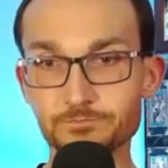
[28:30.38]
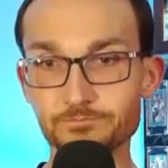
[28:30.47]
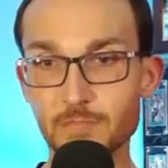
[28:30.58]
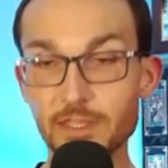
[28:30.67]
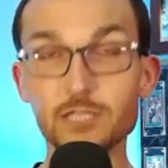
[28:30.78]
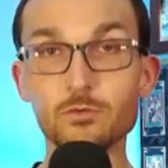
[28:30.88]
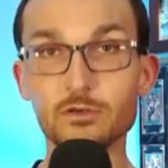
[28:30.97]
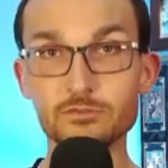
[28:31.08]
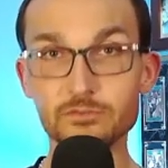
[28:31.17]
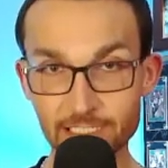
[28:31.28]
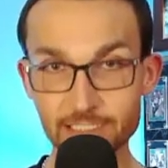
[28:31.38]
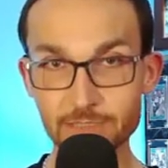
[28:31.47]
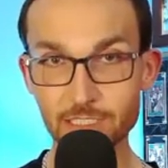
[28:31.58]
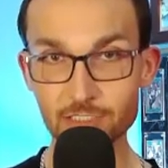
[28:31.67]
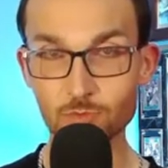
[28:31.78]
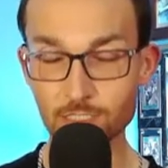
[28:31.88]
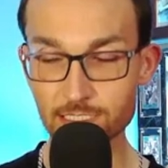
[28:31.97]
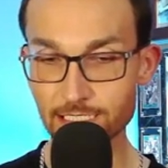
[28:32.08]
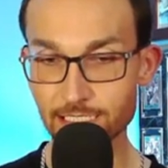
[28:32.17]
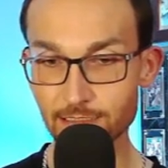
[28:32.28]
thank you all very much
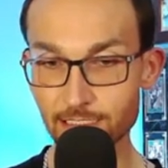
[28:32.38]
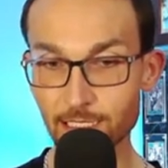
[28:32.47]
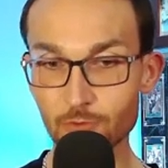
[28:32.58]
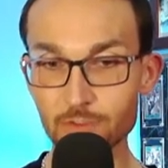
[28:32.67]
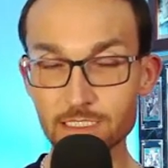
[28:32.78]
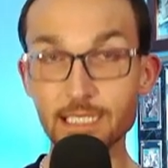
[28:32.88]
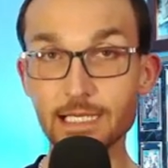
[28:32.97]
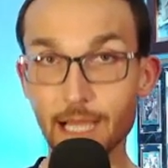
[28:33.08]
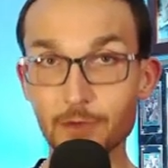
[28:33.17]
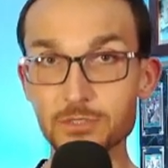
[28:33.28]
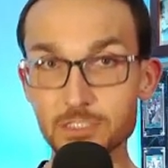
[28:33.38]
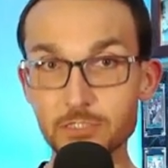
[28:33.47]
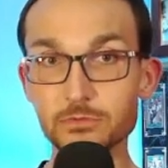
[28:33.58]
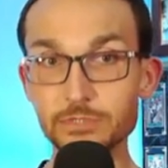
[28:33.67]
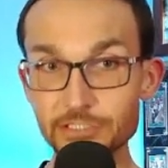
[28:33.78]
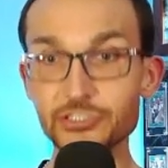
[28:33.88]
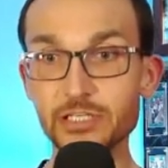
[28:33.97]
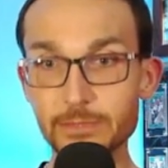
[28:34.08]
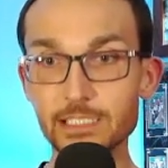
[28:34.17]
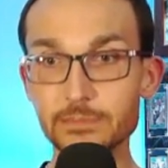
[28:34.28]
once again. And I always do
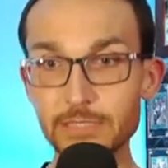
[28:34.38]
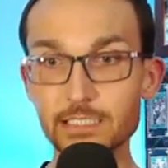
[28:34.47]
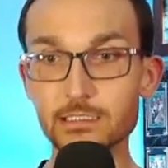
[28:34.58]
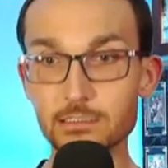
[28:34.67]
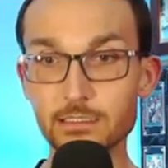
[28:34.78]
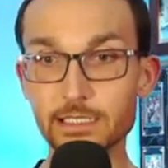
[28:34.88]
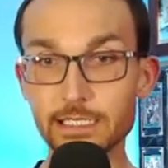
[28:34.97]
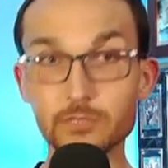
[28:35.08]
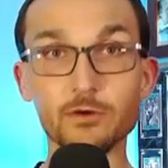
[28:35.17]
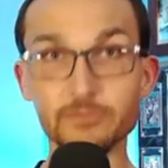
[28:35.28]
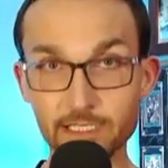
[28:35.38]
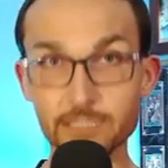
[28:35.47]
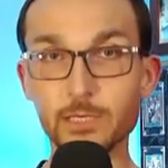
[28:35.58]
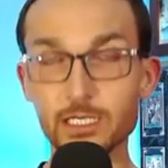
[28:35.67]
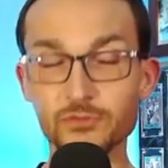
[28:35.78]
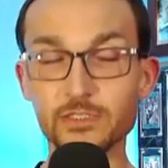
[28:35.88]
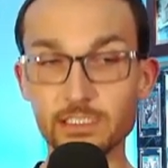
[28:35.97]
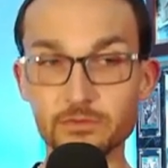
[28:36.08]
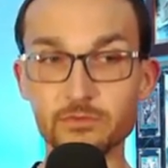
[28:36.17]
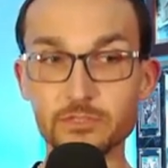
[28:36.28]
legitimately mean this. Thank you all very much for the
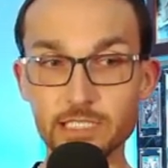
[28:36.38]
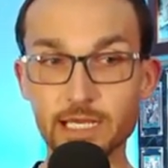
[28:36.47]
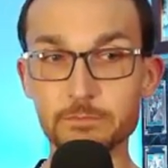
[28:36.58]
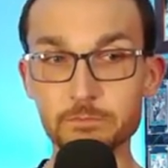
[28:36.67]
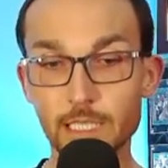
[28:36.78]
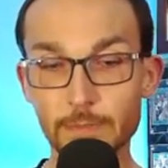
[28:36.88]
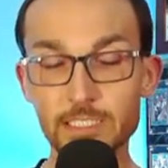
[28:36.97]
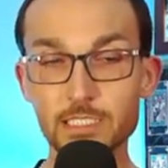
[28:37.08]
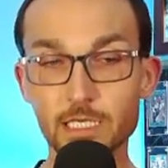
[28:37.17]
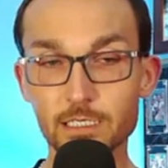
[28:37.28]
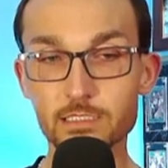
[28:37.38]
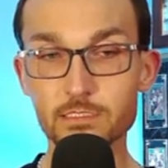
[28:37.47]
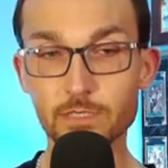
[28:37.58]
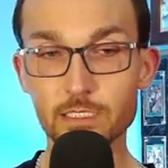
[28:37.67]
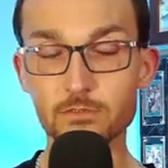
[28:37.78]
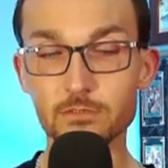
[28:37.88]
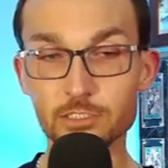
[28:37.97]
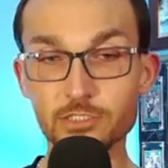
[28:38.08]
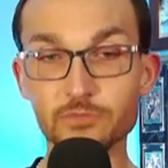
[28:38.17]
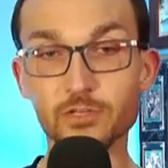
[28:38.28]
gift of your time. I've been Don Consuelo. I
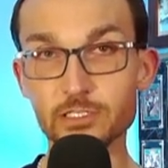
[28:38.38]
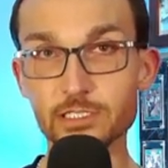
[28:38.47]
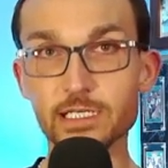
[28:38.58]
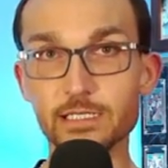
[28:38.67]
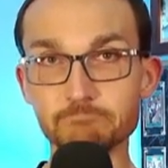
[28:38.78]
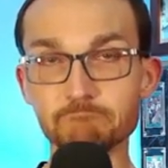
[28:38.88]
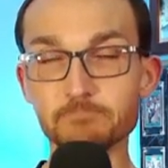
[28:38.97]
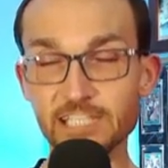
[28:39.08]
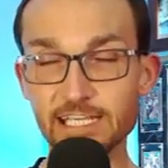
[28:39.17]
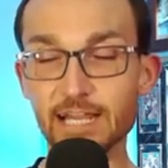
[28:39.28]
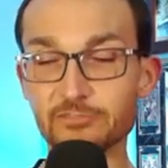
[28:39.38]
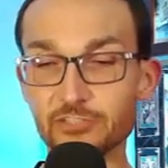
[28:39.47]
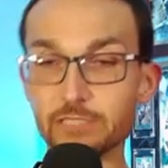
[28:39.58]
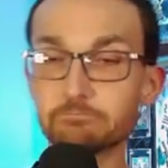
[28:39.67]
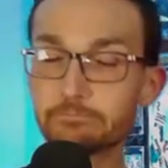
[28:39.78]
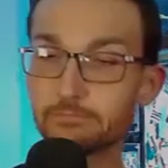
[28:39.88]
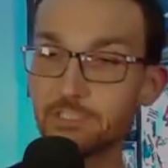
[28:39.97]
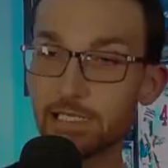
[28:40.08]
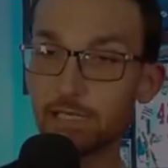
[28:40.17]
want you to follow your gut. Get after it. Take care,